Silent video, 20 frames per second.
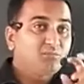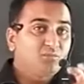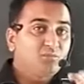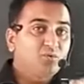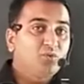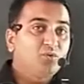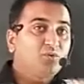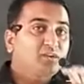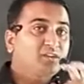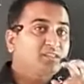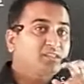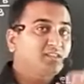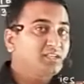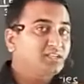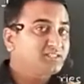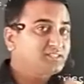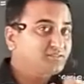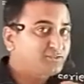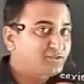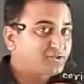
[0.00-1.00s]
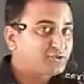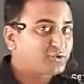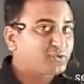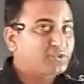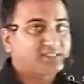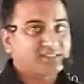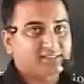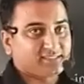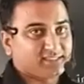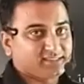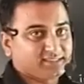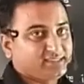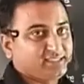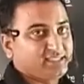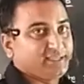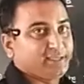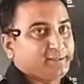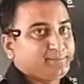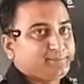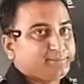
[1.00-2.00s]
more things we should discuss
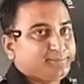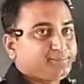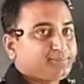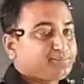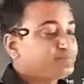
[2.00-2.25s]
here.